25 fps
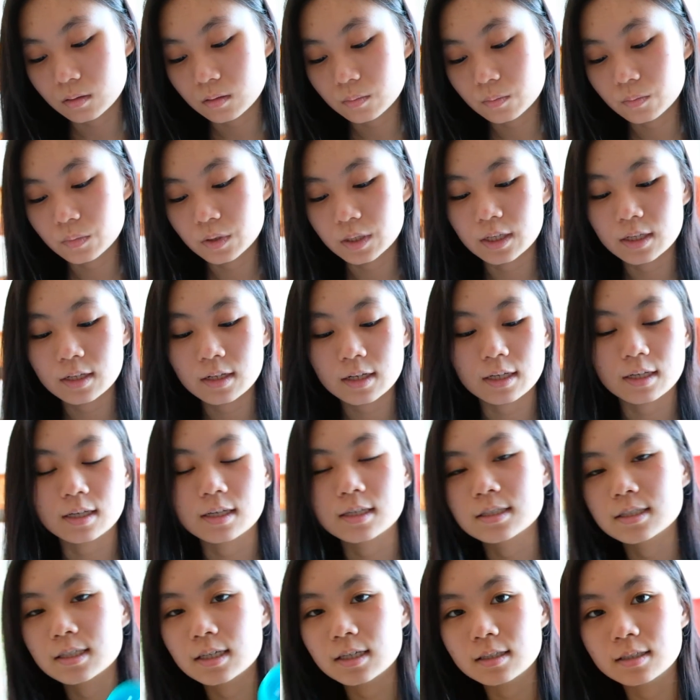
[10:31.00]
But then, like I
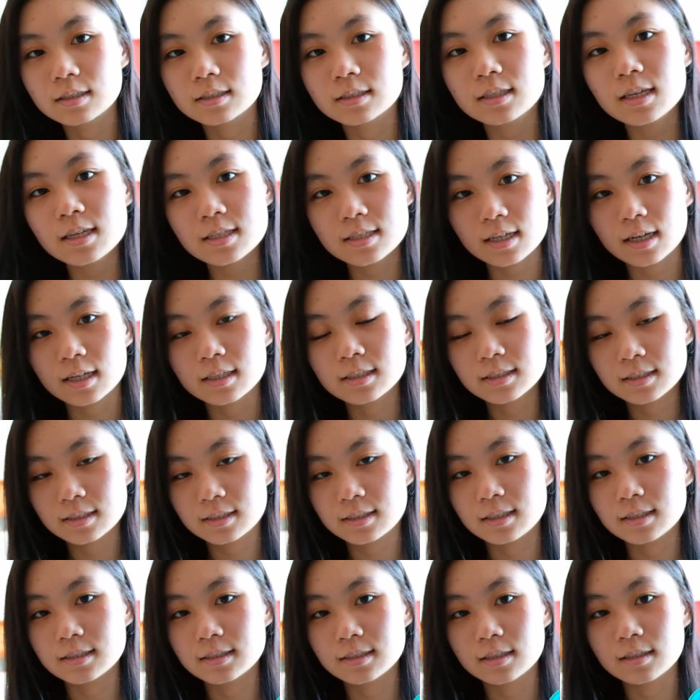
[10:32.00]
said, the skates aren't
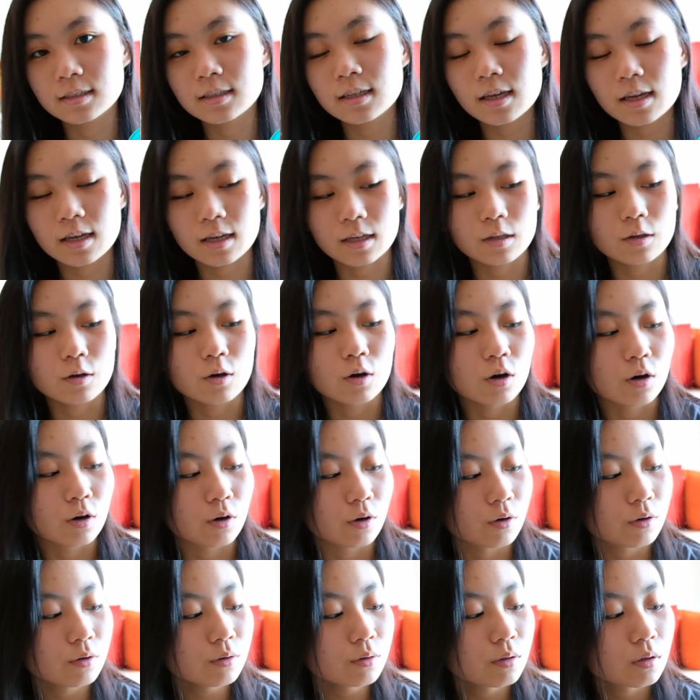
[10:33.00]
seasoned at
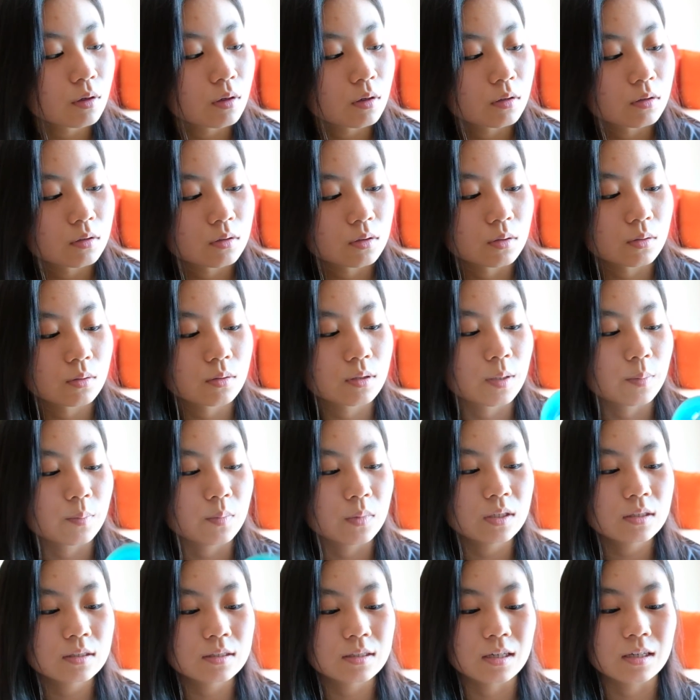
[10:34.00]
all, so that
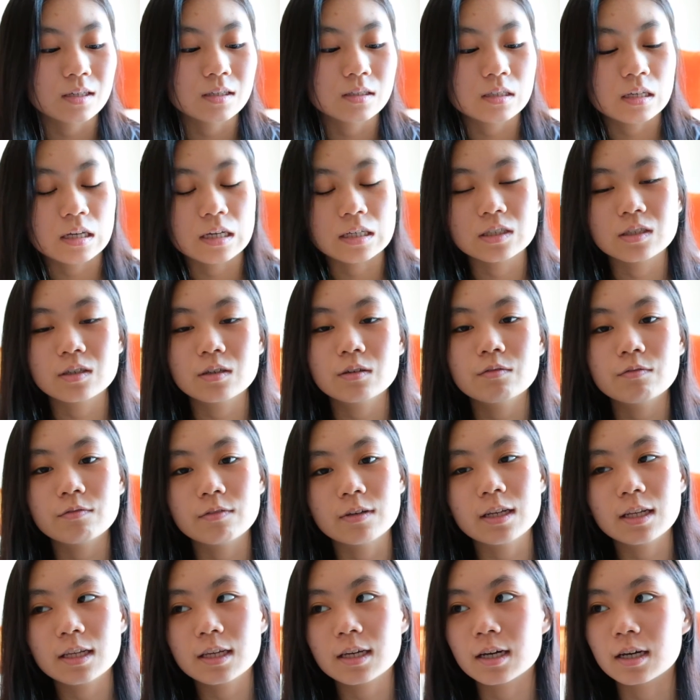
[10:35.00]
means that it's actually
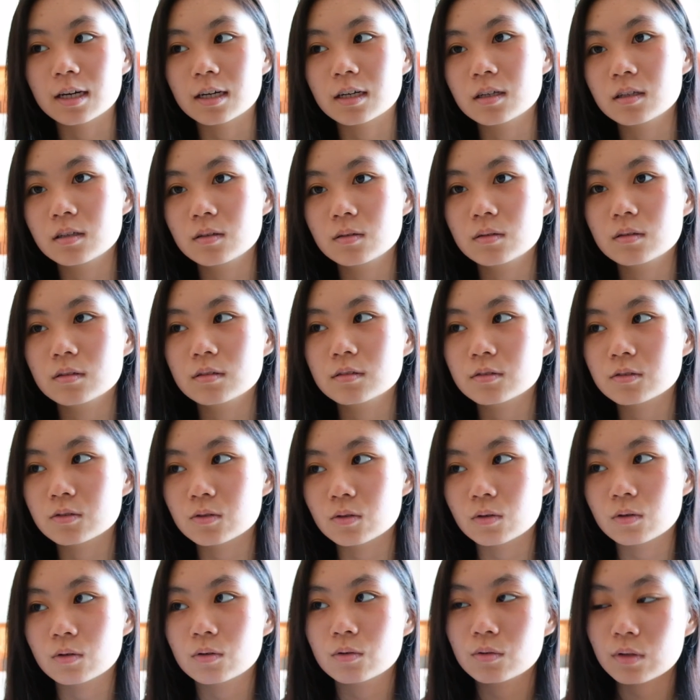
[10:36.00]
really hard.
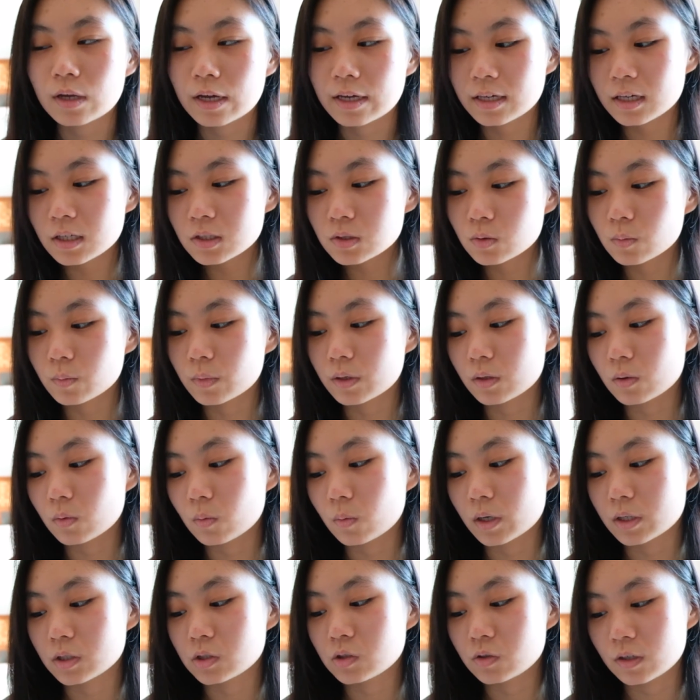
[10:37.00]
So I guess no matter
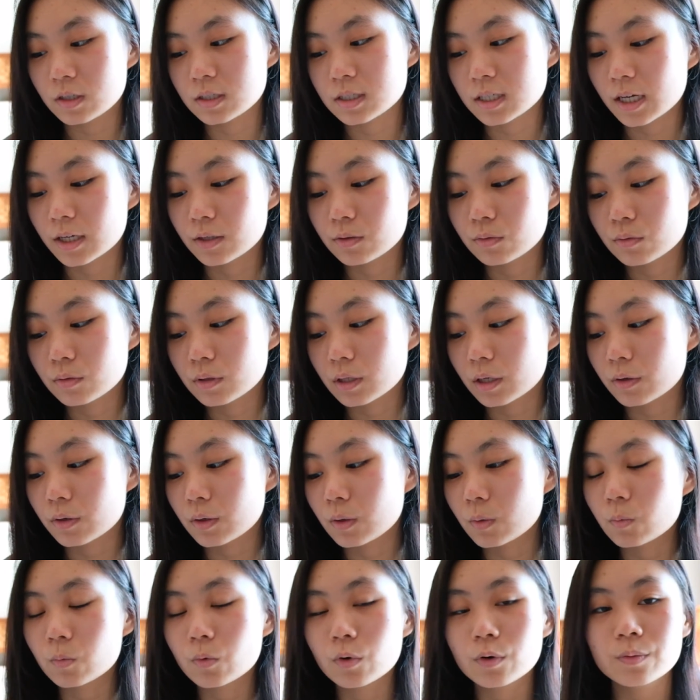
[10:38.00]
what tricks I do now,
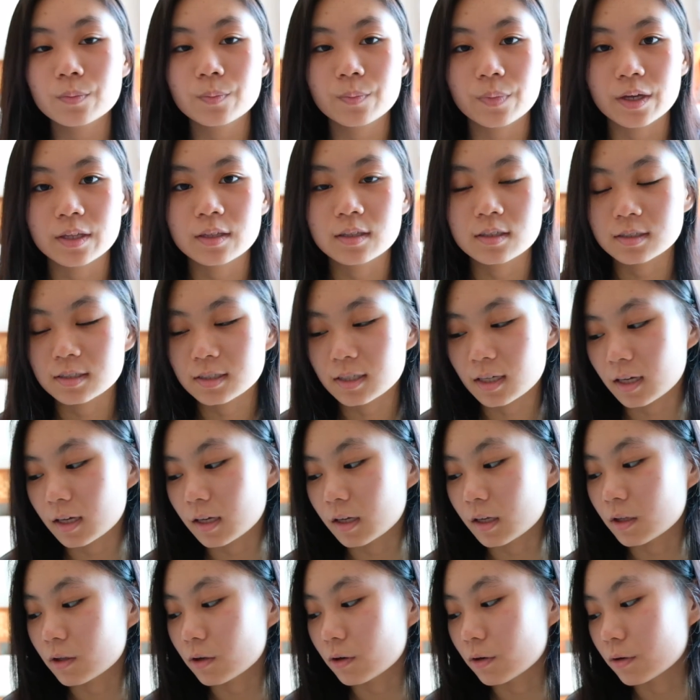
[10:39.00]
it won't bend the skate
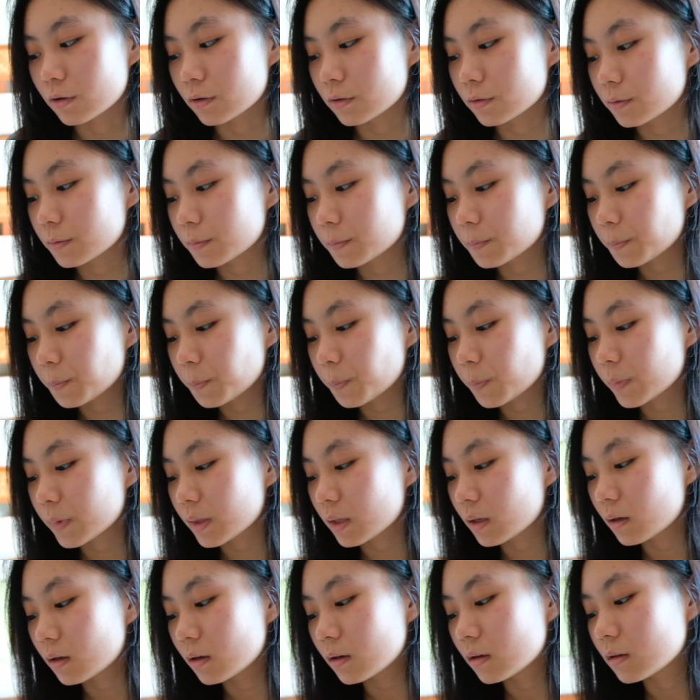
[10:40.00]
at all.
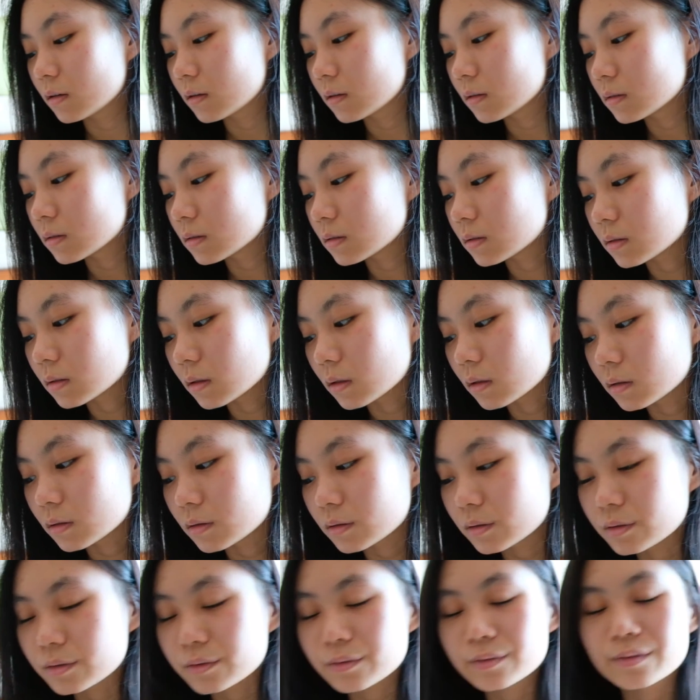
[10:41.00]
So